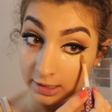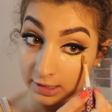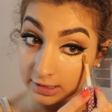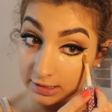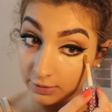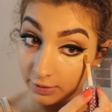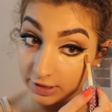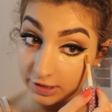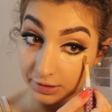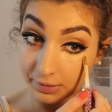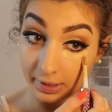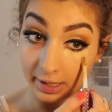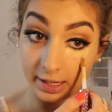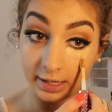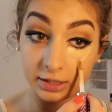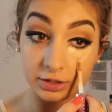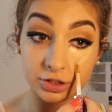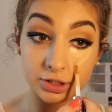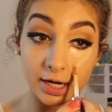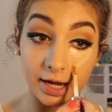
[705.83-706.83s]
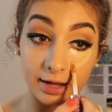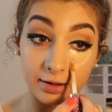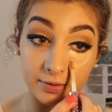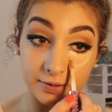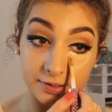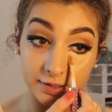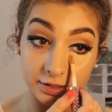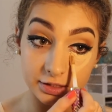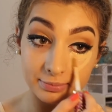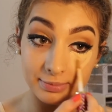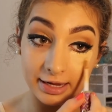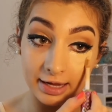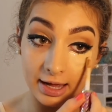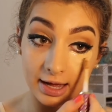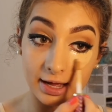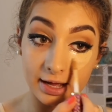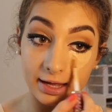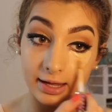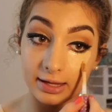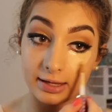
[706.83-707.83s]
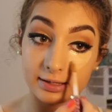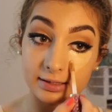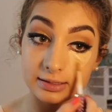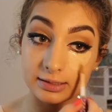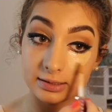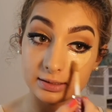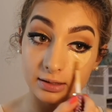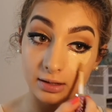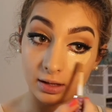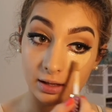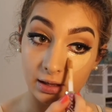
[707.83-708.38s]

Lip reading: So I do it in triangles under my eyes.